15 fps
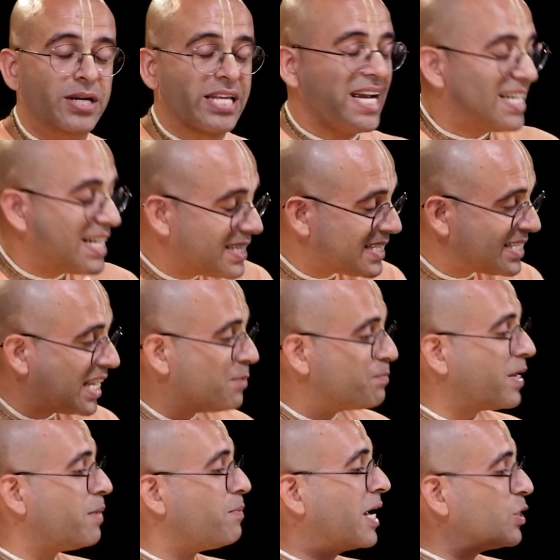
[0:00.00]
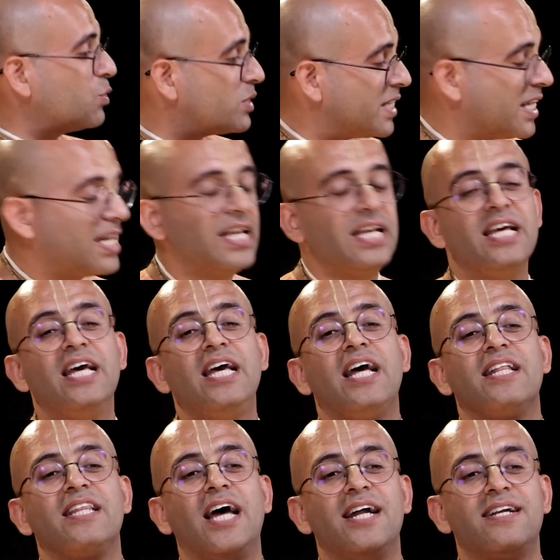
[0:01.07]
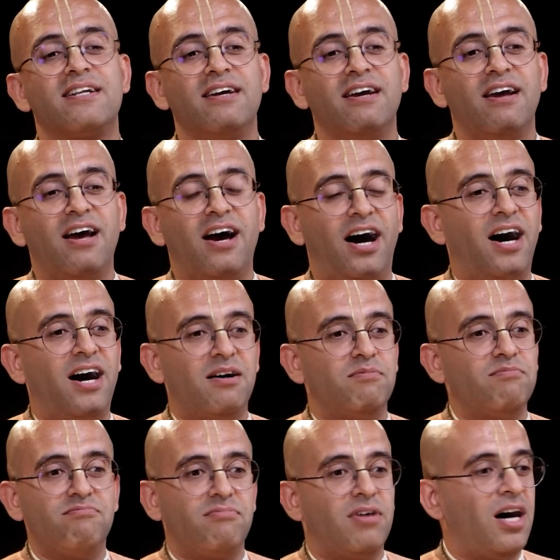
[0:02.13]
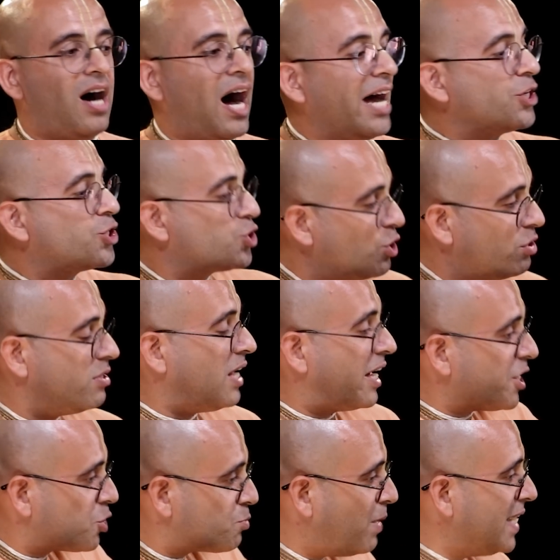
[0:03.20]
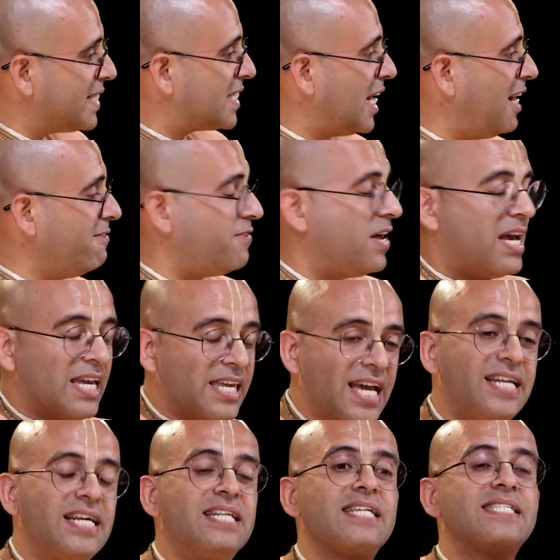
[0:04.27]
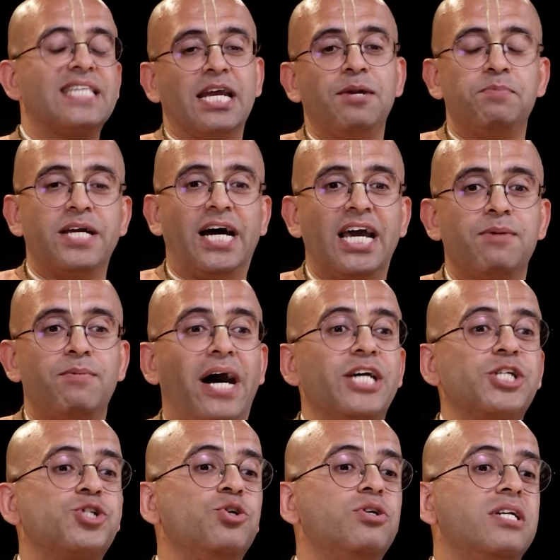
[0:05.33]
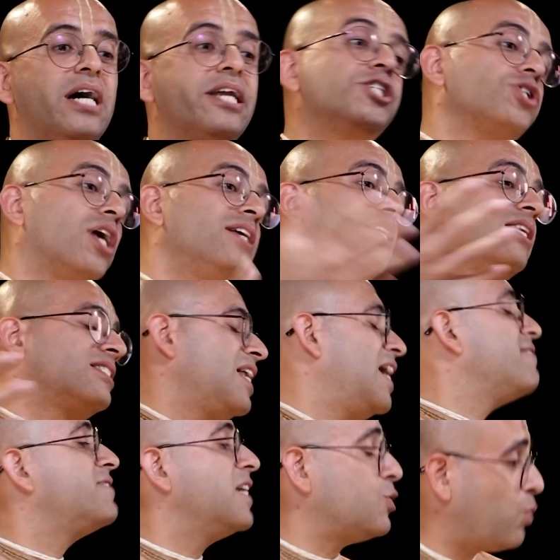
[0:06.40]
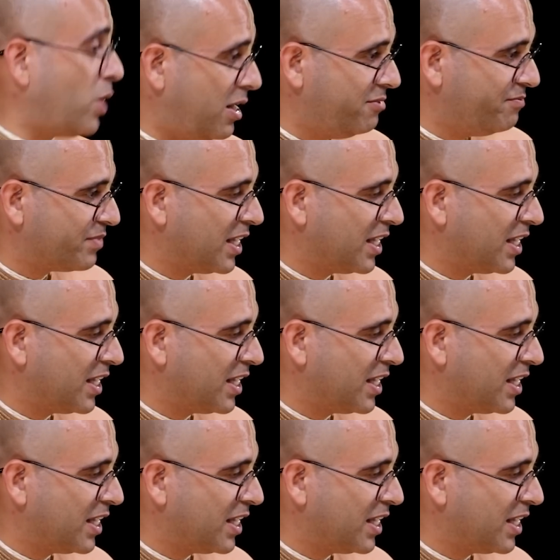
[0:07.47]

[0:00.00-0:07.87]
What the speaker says: but yet at the same time, I could see that I should nourish myself, yet at the same time, I should nourish others' lives as well.